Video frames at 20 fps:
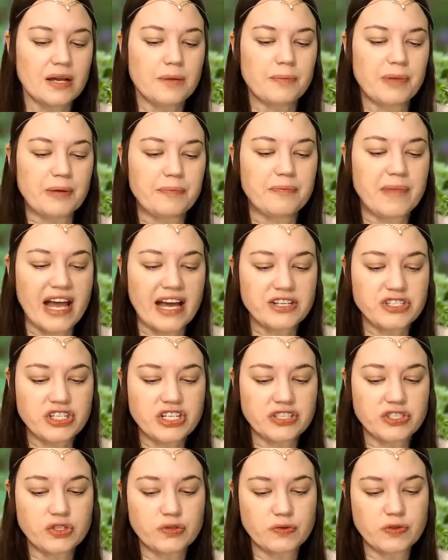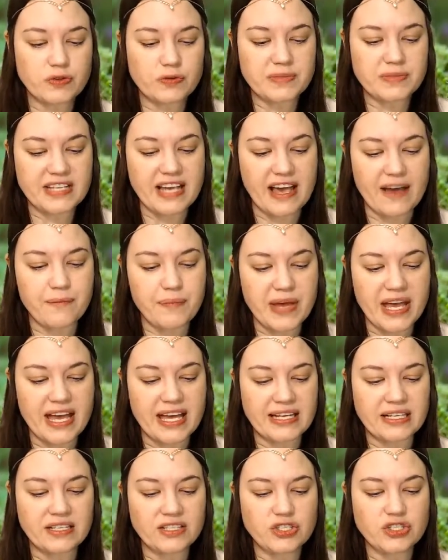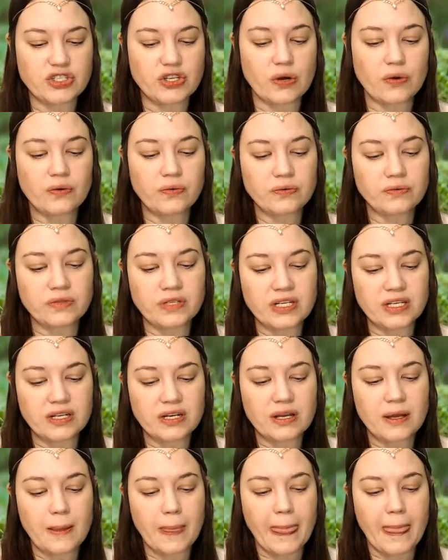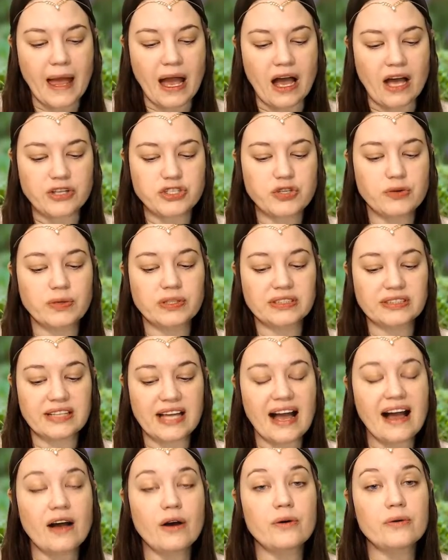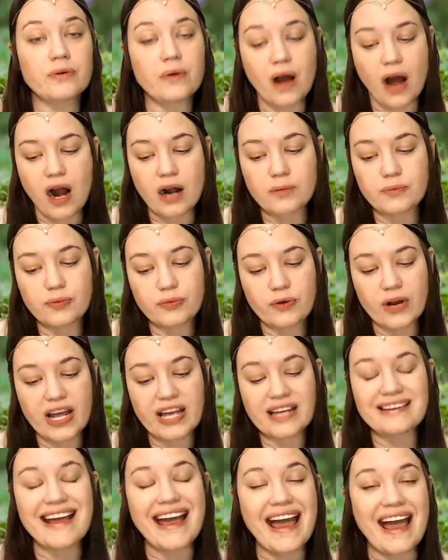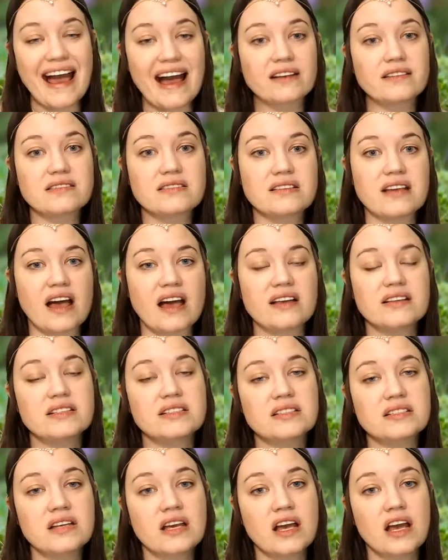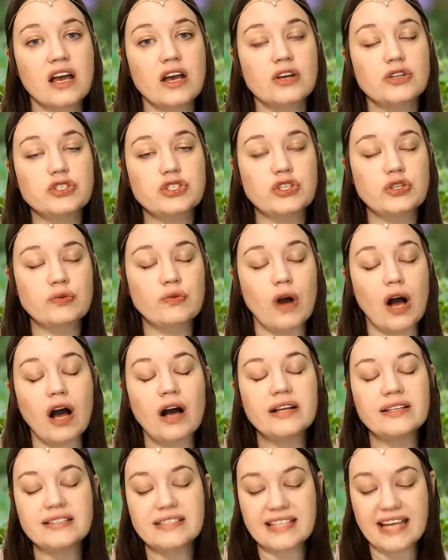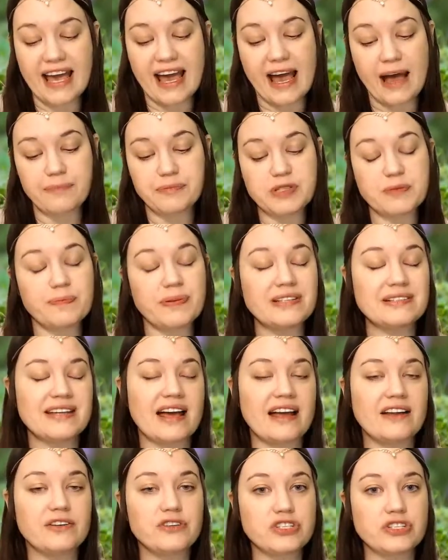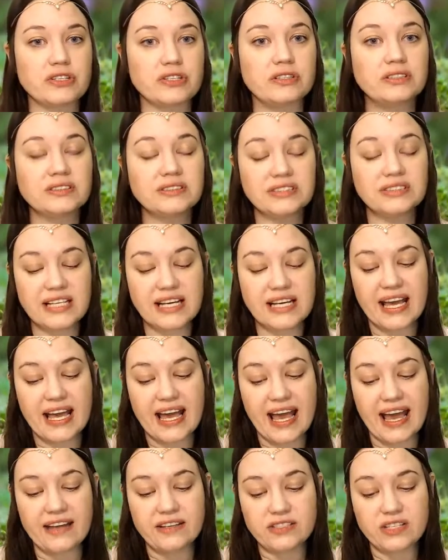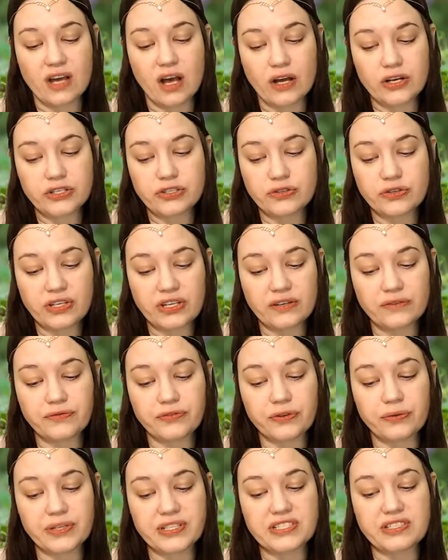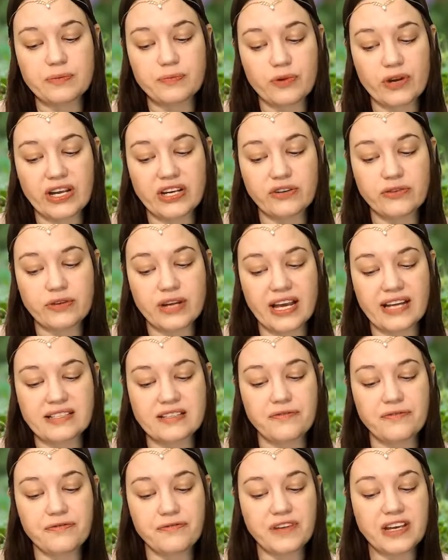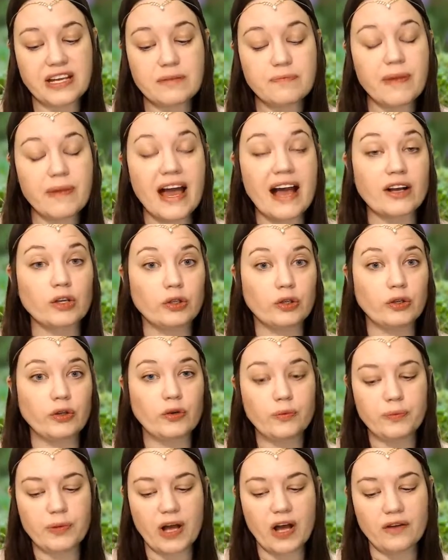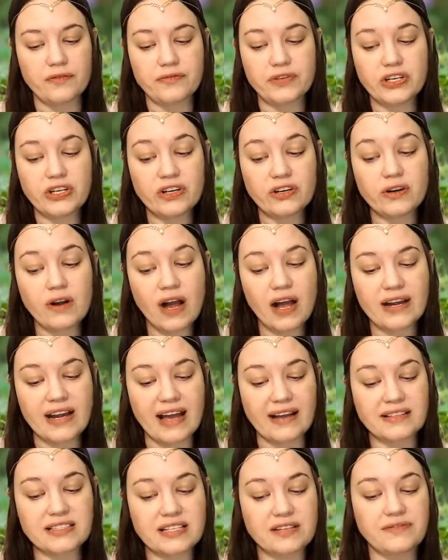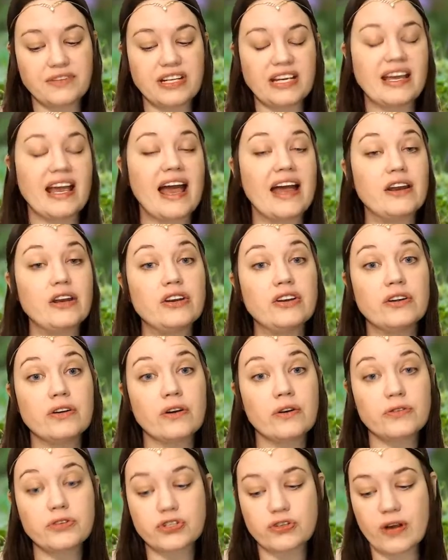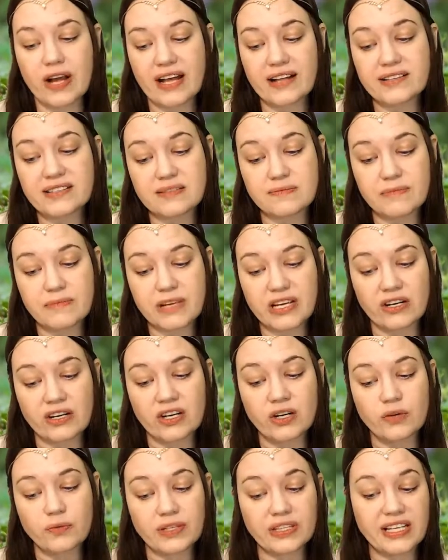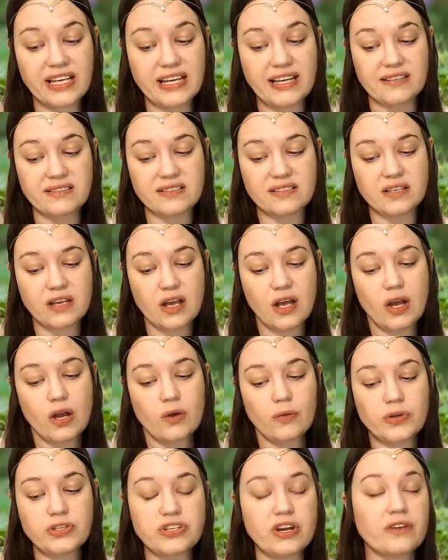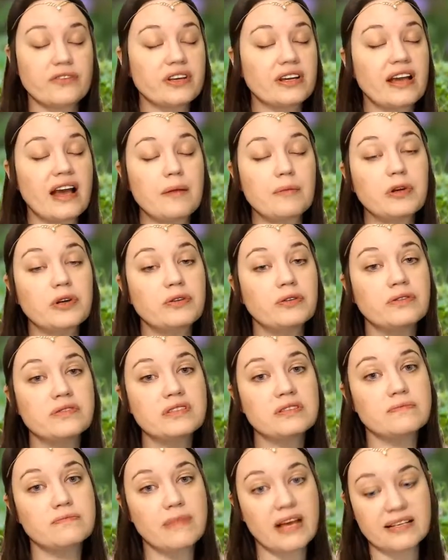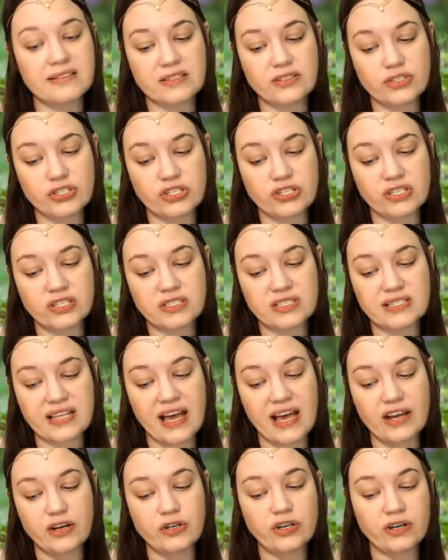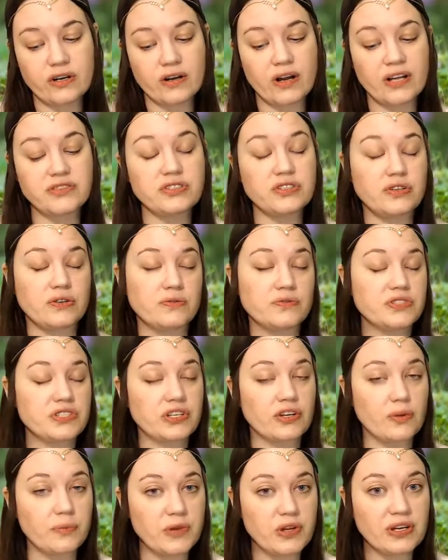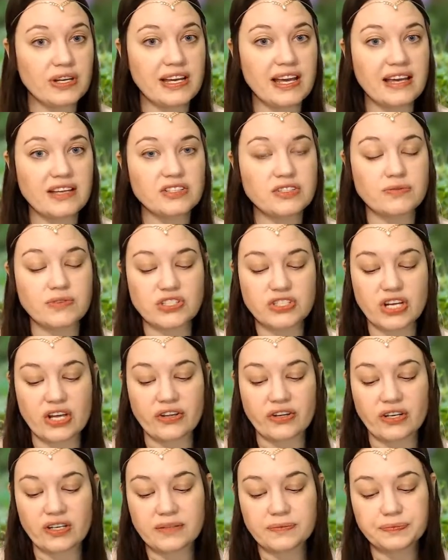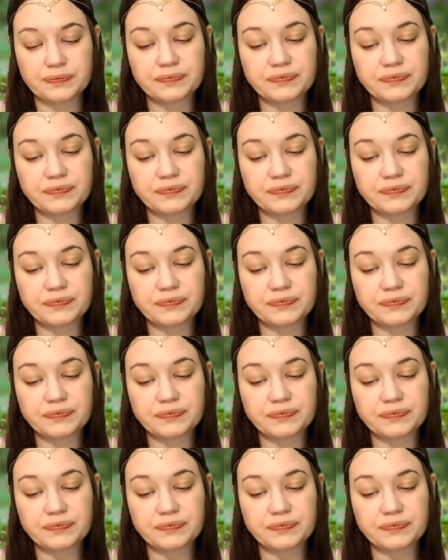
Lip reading: But magic shrooms have been shown to allow our brain access to untapped potential. And under the influence, the brain creates a feedback loop of neuron activity and neurotransmitter release, which are the chemicals messengers that neurons use to communicate to each other.